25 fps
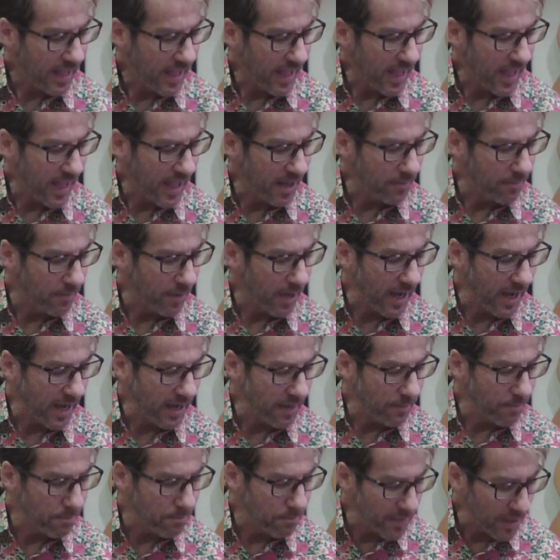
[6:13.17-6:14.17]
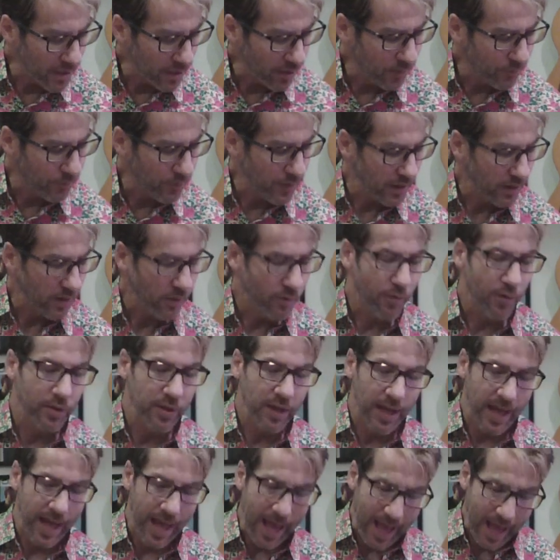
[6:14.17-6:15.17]
and my middle finger for
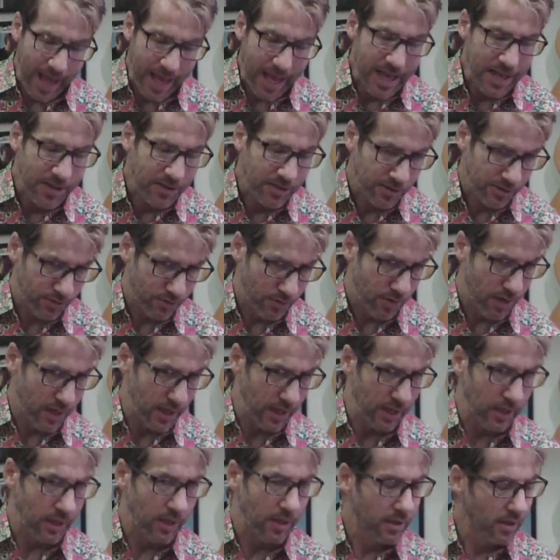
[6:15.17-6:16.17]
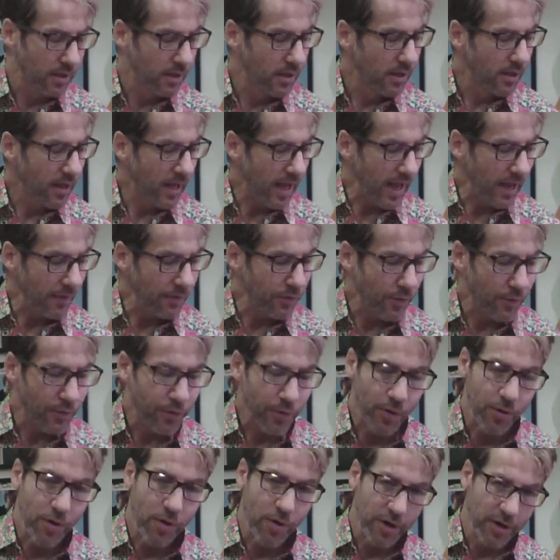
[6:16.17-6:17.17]
the A string at the
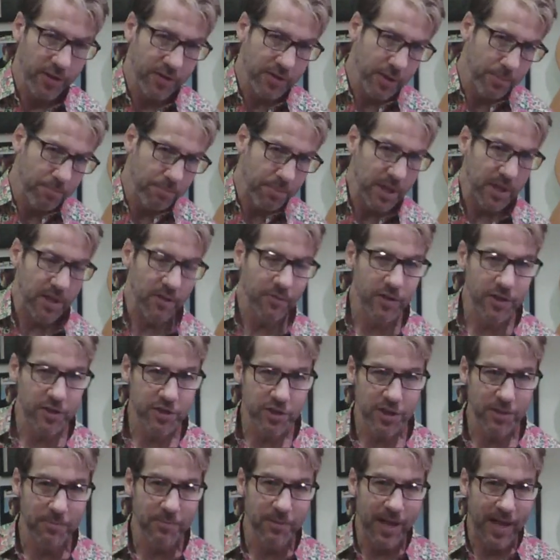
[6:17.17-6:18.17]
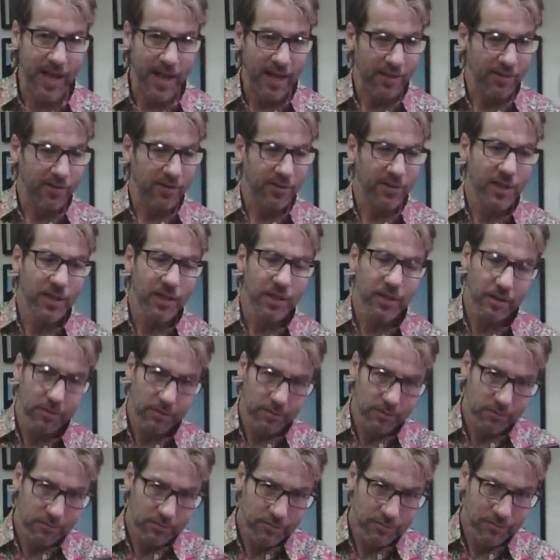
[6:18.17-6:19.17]
third. It's a bit of a gymnastic,
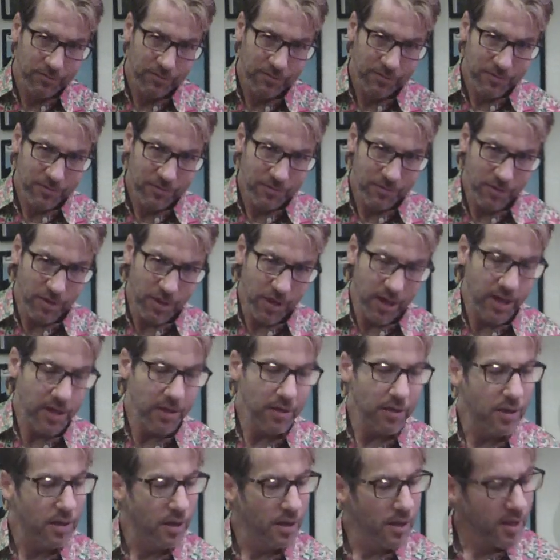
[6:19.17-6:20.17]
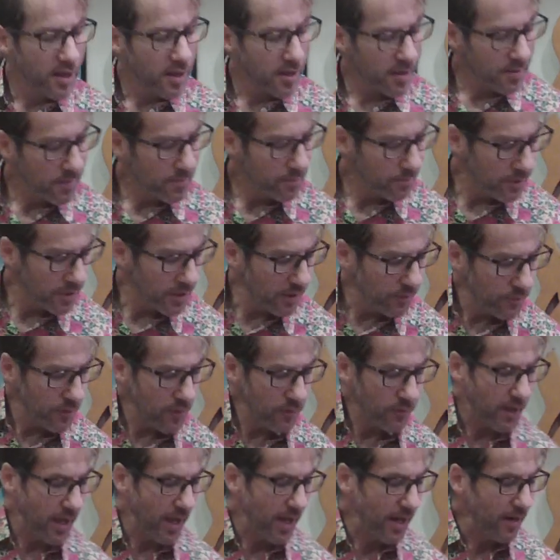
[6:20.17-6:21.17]
right? But if
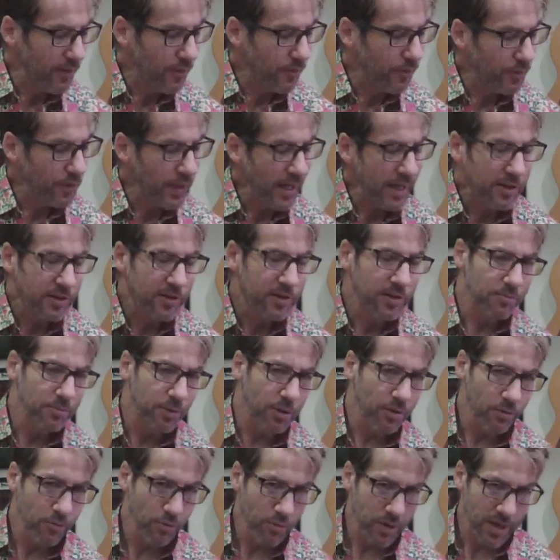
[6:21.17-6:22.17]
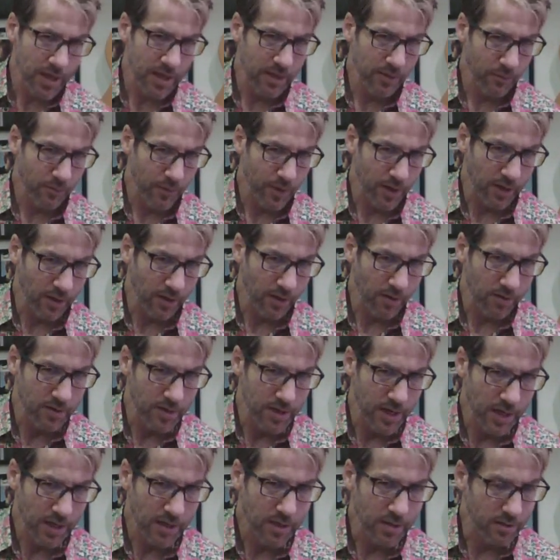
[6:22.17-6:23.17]
you've got a flexible ring finger
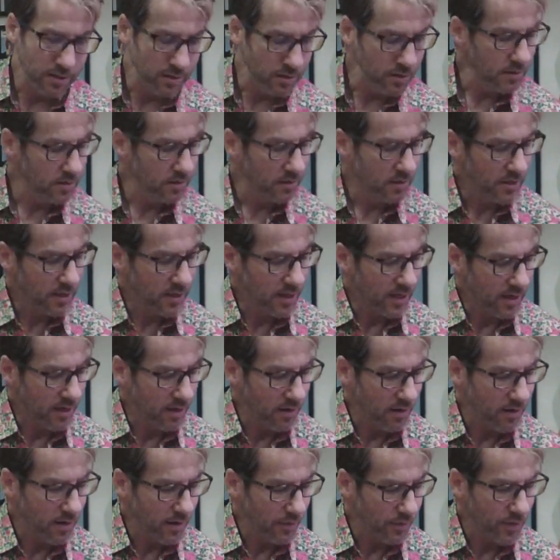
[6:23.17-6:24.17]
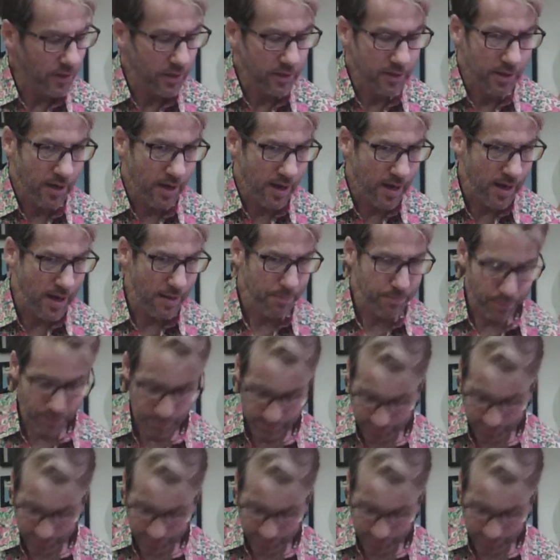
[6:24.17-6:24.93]
knuckle here at the top,